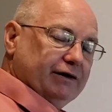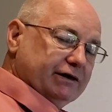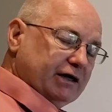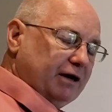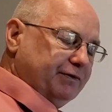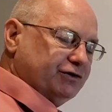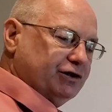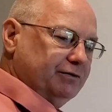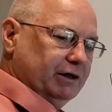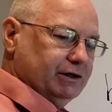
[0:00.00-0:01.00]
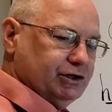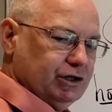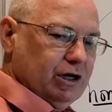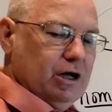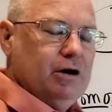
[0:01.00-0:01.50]
and the type of
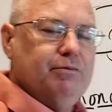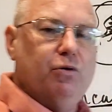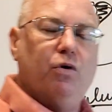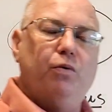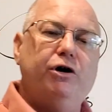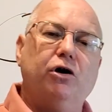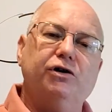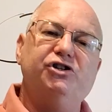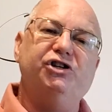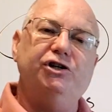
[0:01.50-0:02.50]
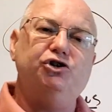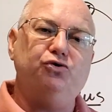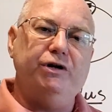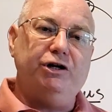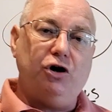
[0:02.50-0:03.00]
stimulus, but what we call
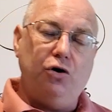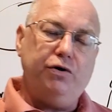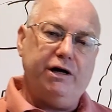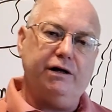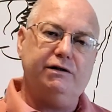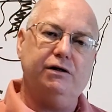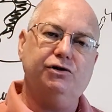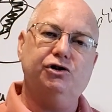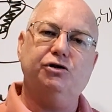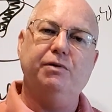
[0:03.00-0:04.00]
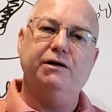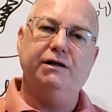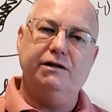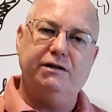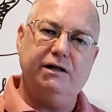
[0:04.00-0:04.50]
sensory coding tells us about
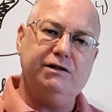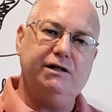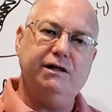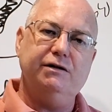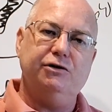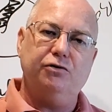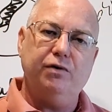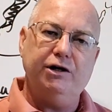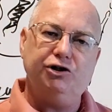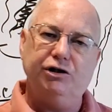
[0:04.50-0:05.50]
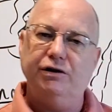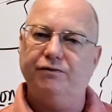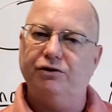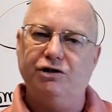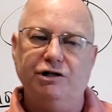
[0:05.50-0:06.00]
the intensity, the duration, if
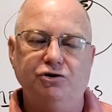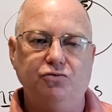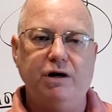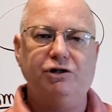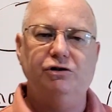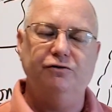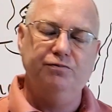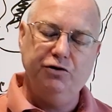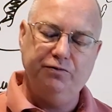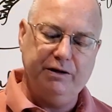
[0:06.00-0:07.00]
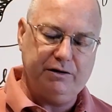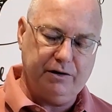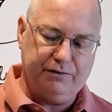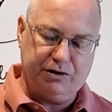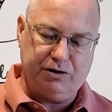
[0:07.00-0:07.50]
there's any direction of movement
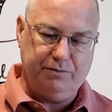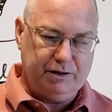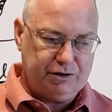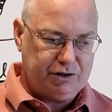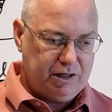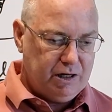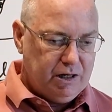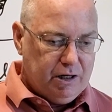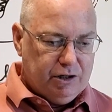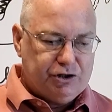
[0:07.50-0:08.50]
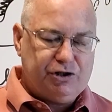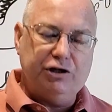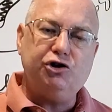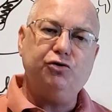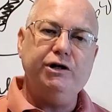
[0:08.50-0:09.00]
of the stimulus.
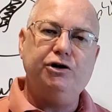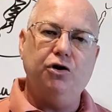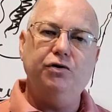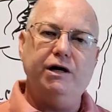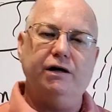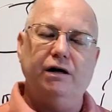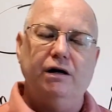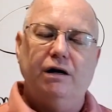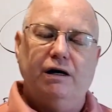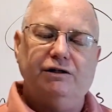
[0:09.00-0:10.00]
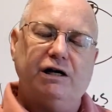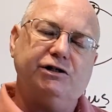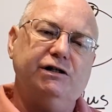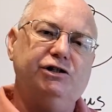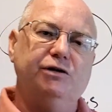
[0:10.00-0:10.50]
Sensory coding is
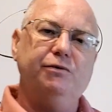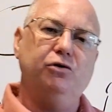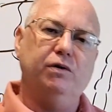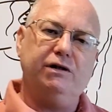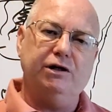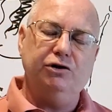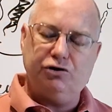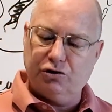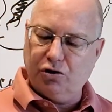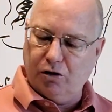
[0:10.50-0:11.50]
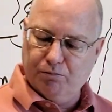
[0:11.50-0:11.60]
actually similar to what they used to call